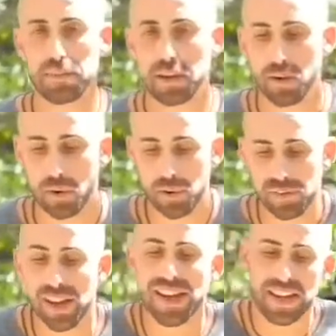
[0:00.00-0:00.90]
because
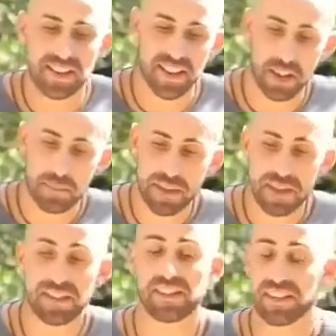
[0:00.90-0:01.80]
it can
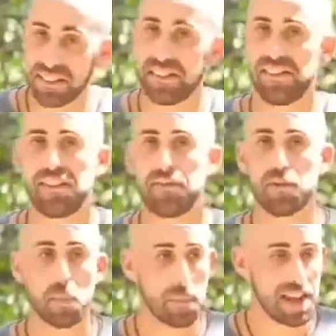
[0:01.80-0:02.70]
be sensitive.
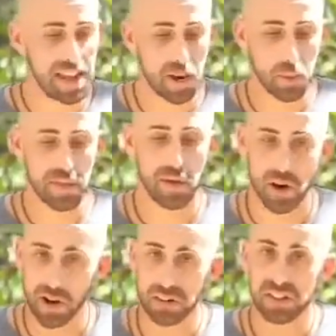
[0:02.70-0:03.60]
You're playing with your
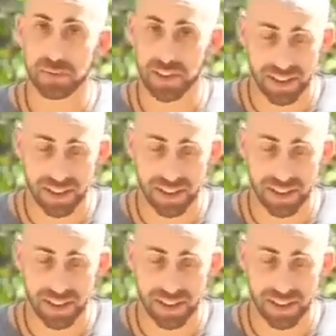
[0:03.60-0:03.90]
lungs,